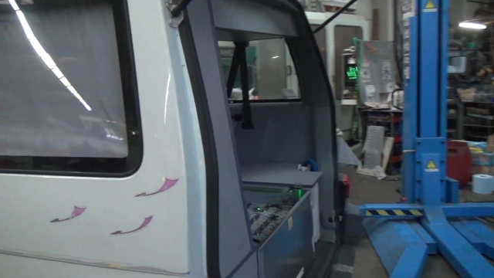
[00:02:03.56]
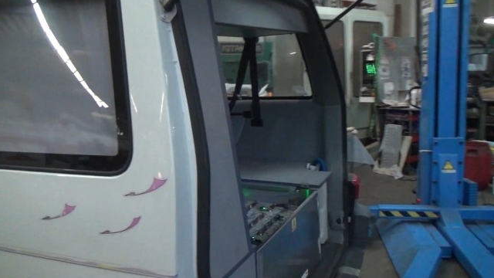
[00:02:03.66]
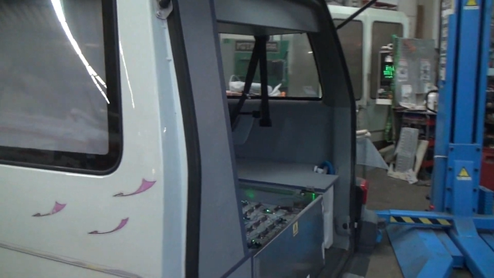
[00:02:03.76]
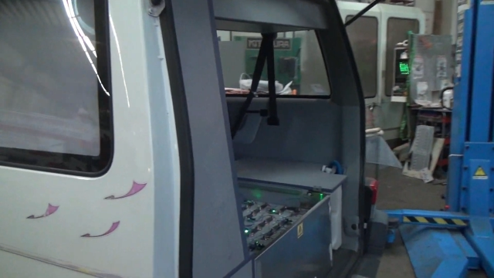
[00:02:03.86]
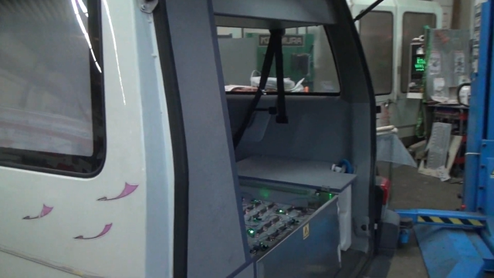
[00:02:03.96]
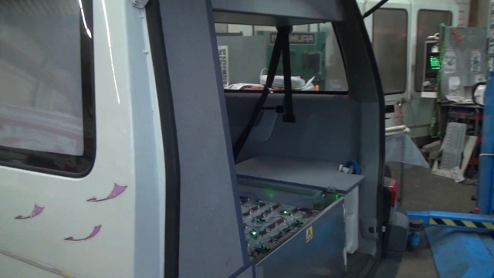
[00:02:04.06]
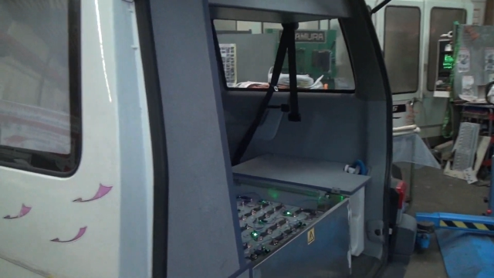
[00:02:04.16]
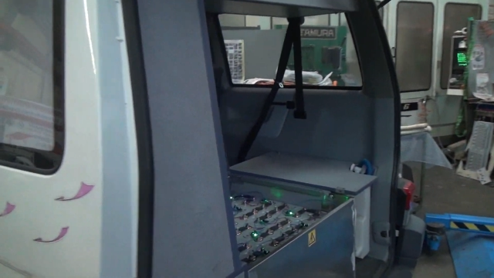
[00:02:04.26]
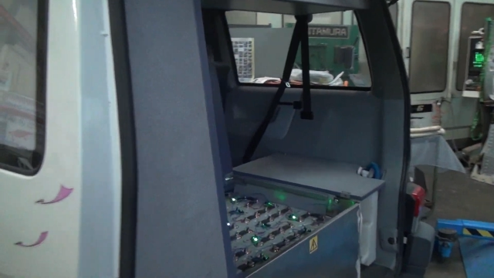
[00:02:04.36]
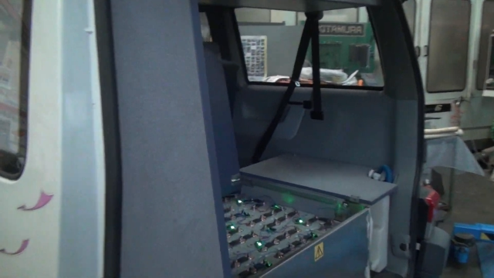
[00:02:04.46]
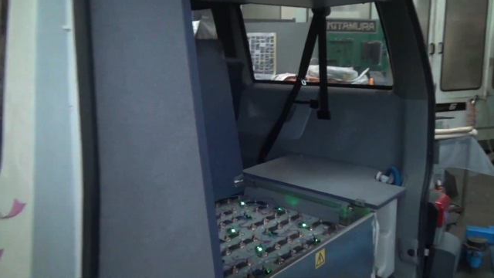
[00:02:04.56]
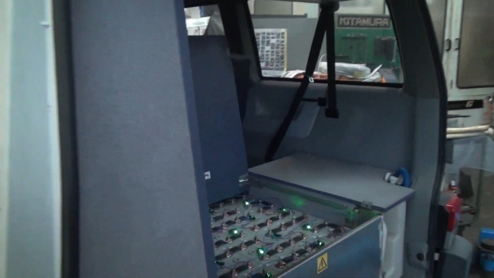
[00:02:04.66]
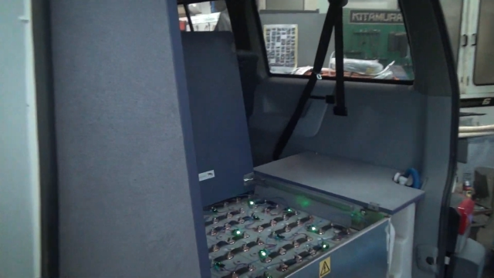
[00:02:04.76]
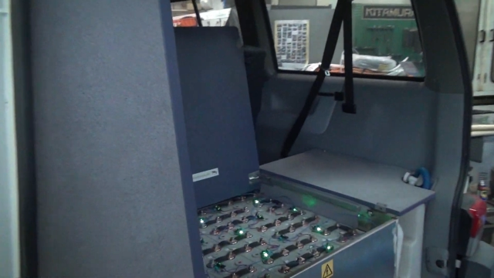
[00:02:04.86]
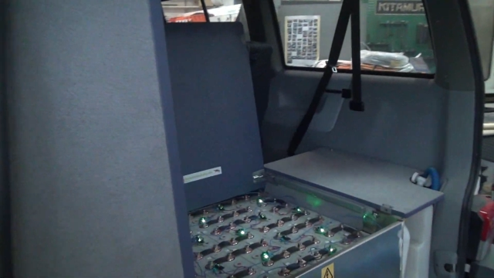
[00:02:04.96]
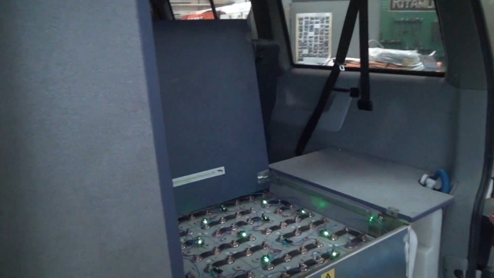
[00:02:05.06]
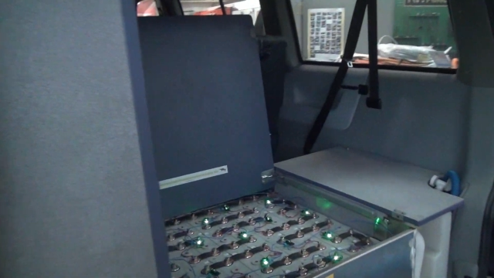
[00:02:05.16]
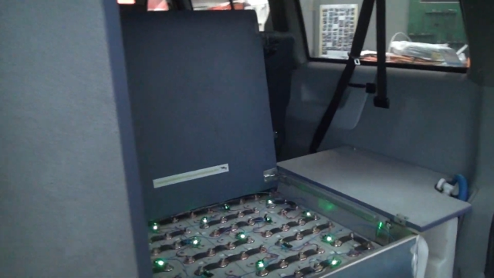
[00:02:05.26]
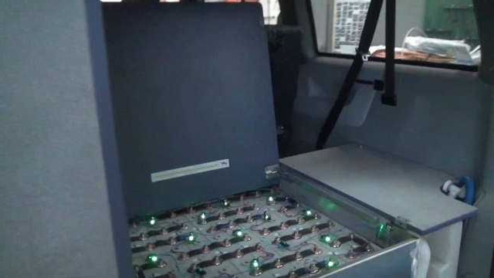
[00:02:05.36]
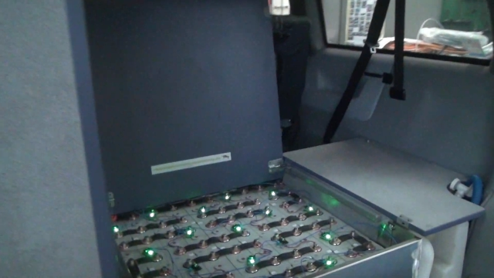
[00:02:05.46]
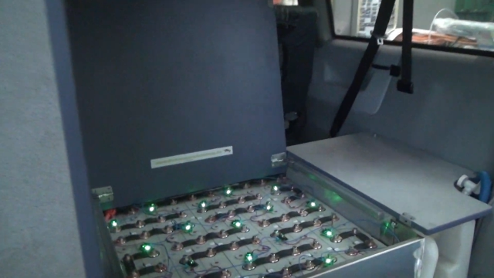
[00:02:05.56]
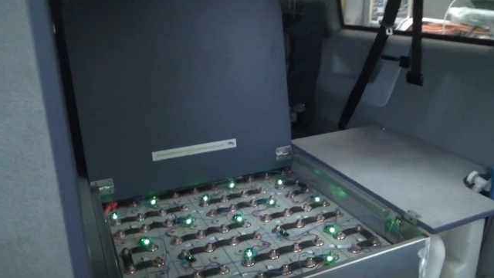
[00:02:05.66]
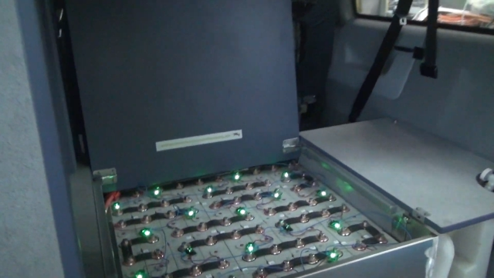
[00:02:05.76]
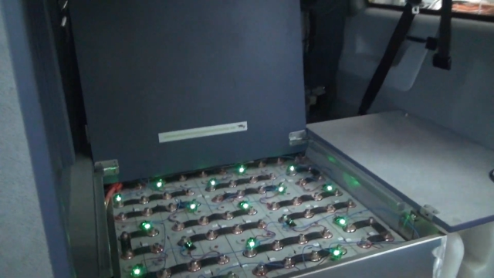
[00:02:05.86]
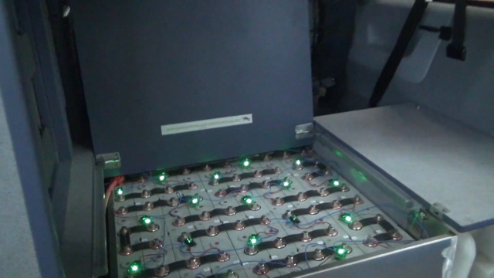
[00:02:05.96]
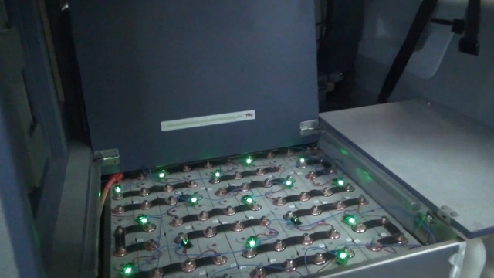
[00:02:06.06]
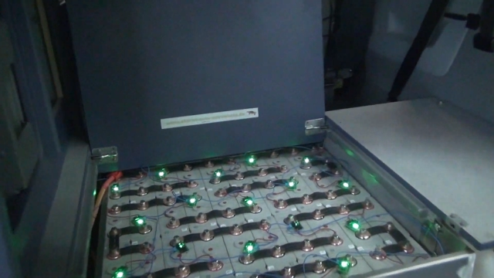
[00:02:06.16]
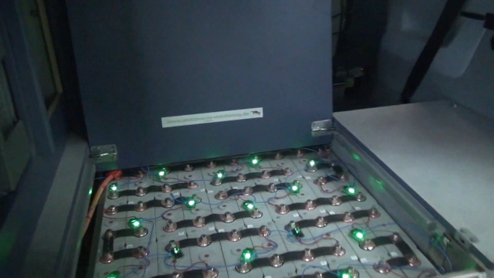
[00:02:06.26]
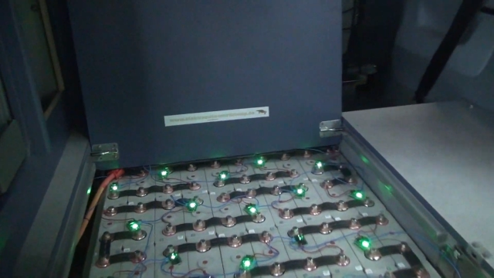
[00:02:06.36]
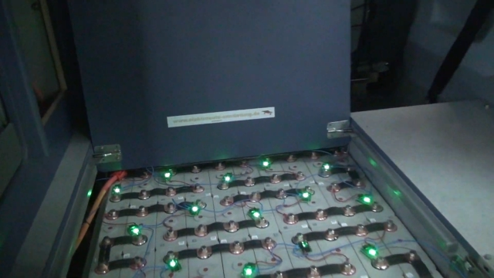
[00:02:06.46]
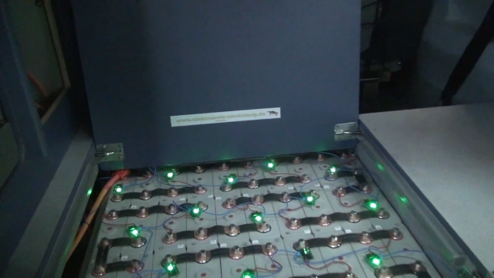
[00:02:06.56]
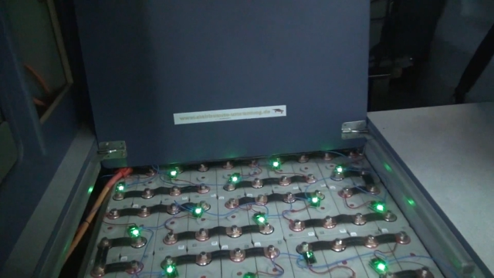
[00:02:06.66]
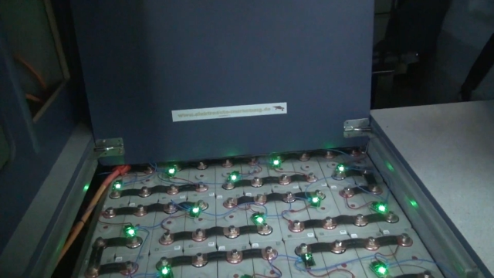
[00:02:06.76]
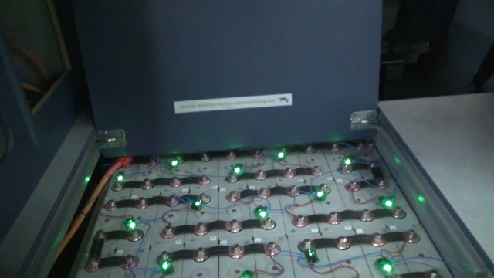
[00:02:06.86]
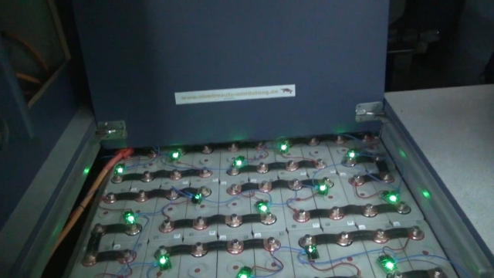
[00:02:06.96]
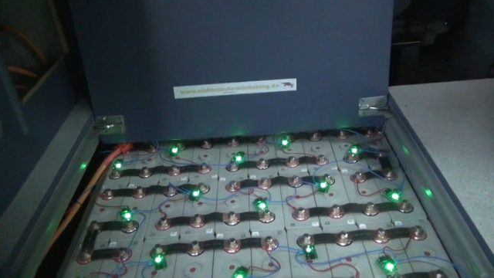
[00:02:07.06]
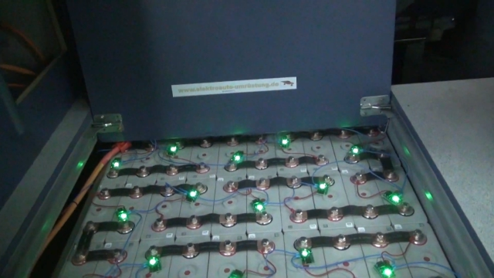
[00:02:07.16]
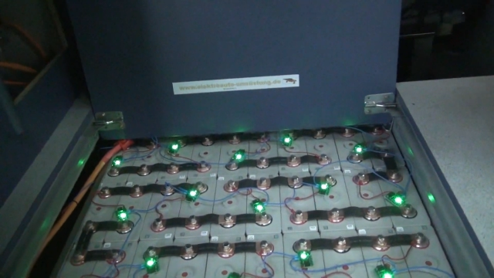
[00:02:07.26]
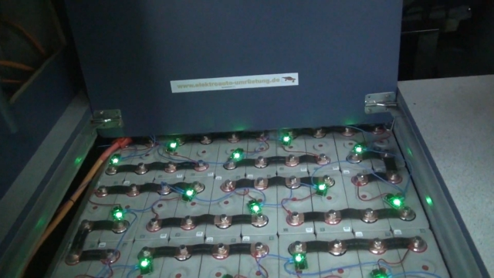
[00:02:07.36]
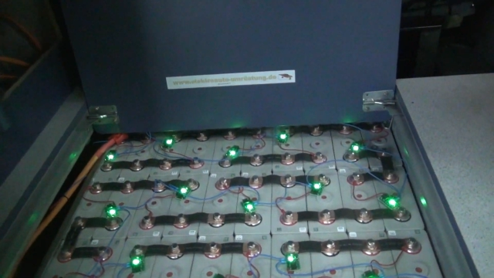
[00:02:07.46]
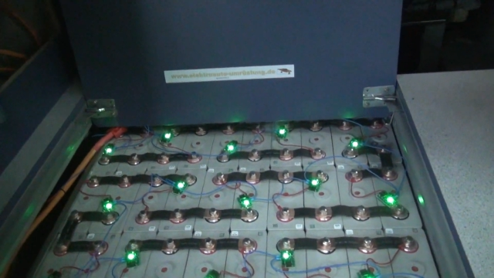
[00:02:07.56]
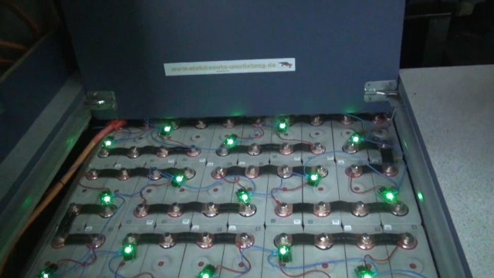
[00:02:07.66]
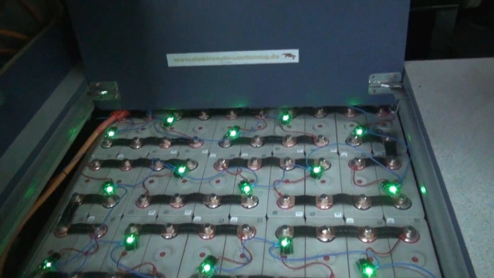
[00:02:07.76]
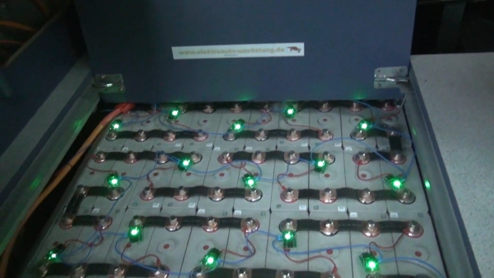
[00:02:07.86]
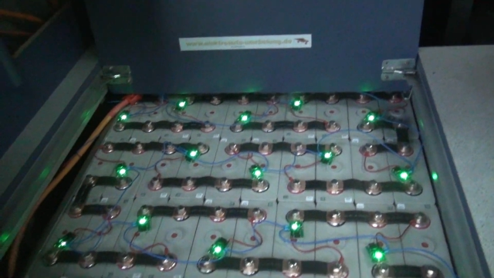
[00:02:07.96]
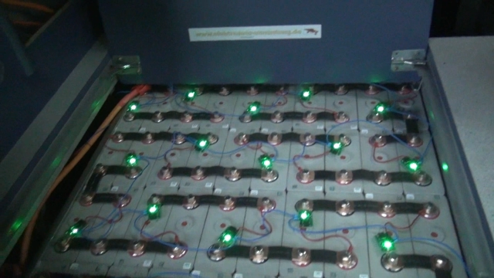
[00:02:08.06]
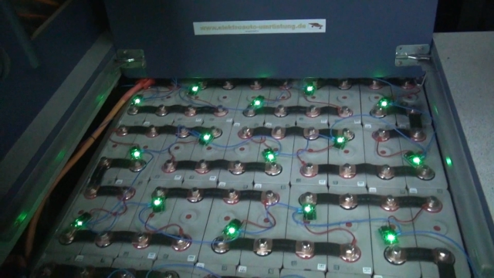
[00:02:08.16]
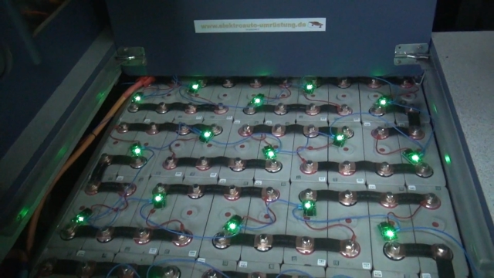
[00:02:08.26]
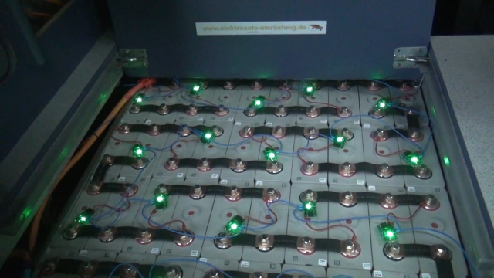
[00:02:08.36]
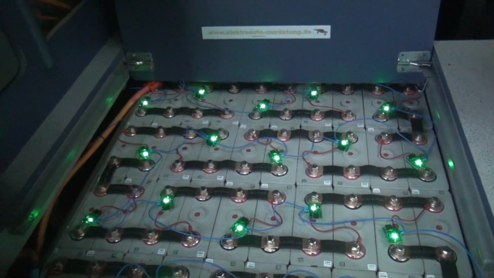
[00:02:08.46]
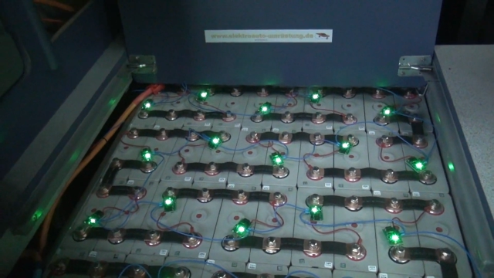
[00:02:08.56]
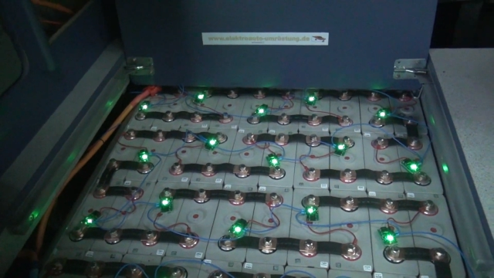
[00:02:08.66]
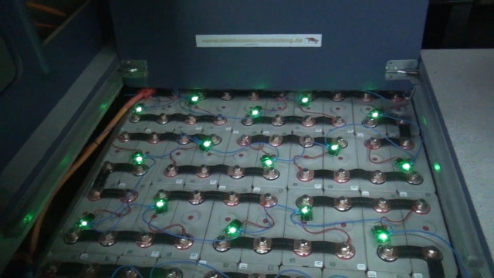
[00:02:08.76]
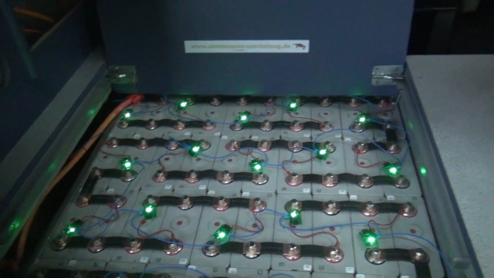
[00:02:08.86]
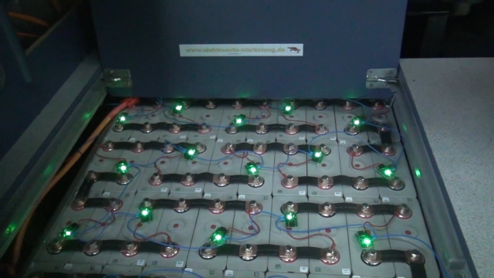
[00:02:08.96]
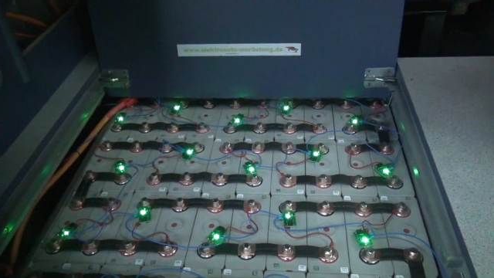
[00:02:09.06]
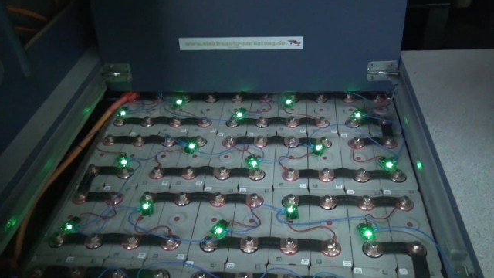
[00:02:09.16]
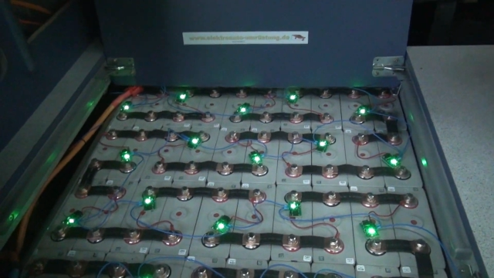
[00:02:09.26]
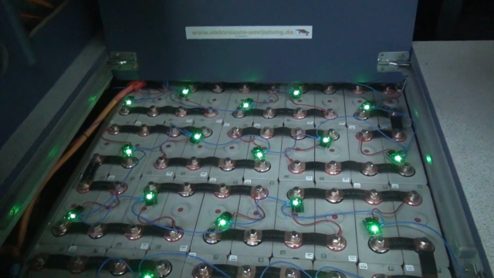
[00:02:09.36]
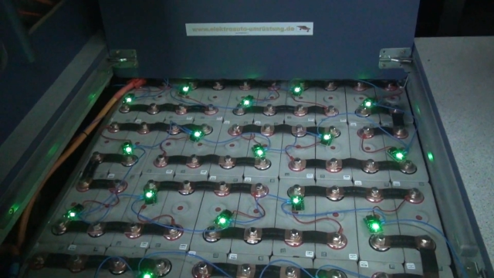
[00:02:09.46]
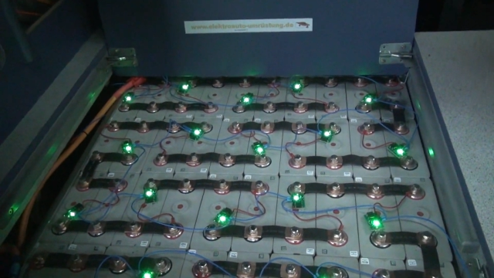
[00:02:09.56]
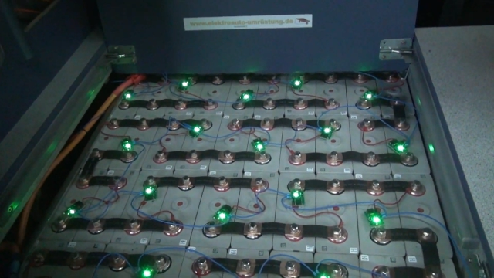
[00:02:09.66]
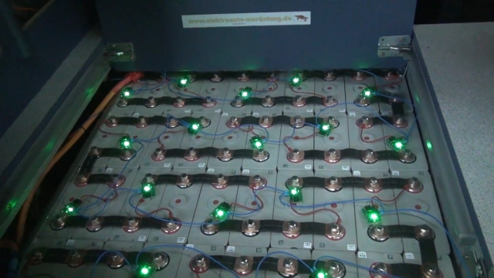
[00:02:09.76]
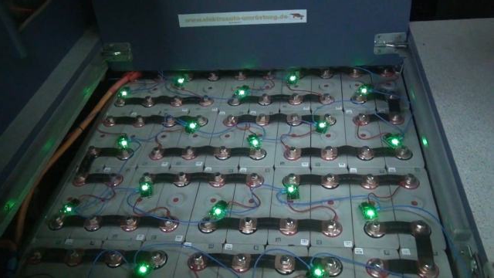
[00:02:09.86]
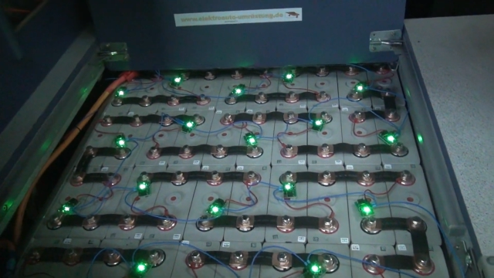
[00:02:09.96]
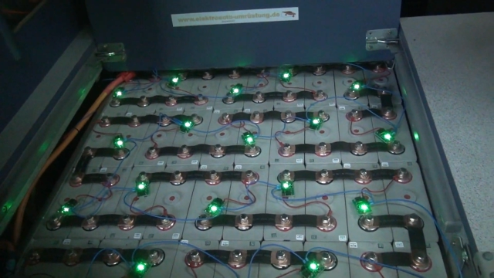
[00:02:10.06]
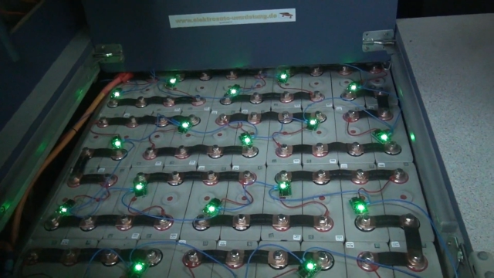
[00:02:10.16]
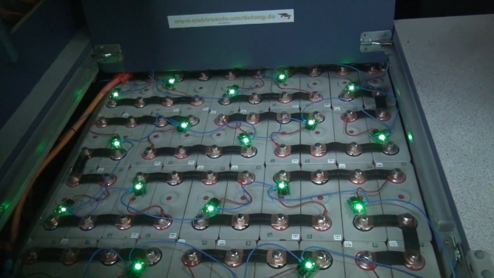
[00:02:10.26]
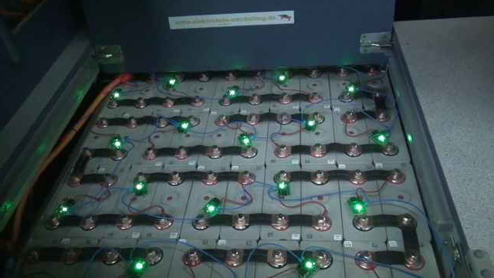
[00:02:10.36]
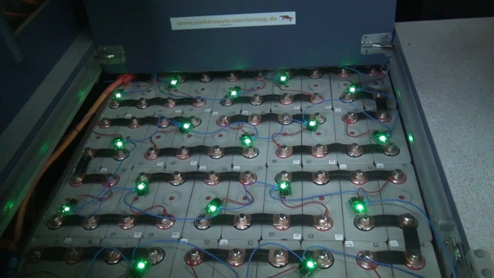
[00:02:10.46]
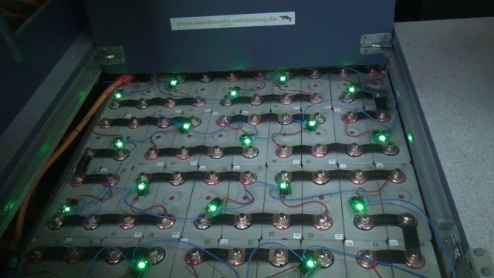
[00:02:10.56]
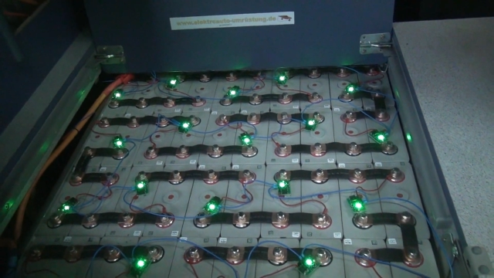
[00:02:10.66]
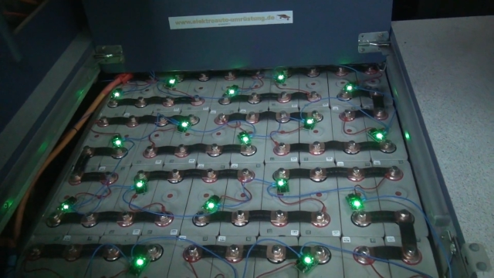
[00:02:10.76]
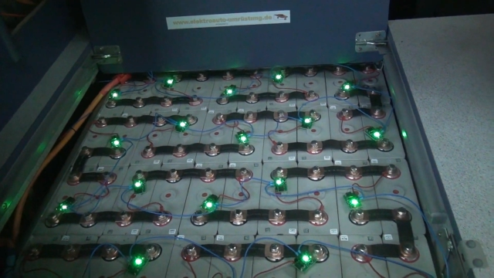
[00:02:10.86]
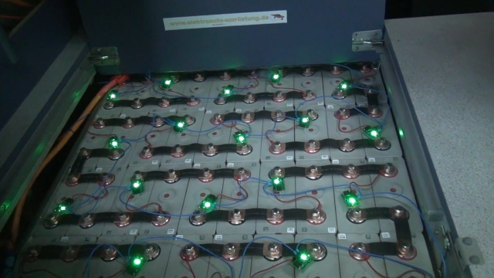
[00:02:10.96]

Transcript: [unreadable: no face in view]